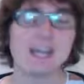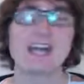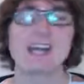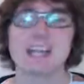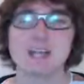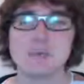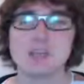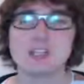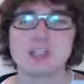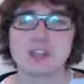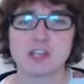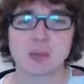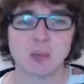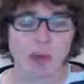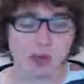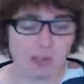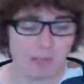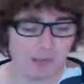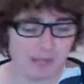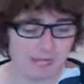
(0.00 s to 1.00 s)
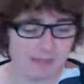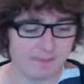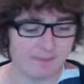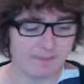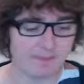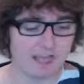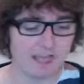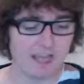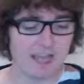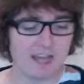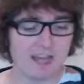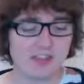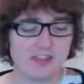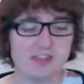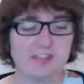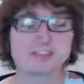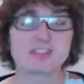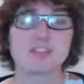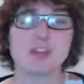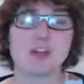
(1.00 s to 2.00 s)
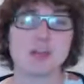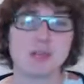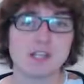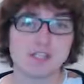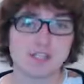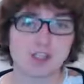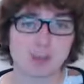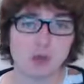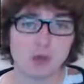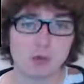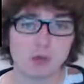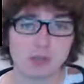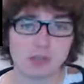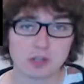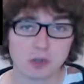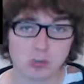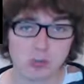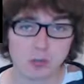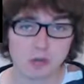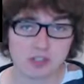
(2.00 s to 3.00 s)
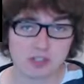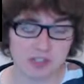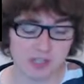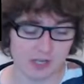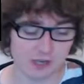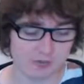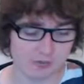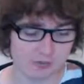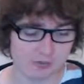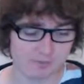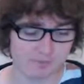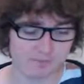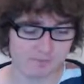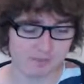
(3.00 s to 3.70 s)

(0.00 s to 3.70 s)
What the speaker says: Let me show you what I mean. This note is called the quarter note.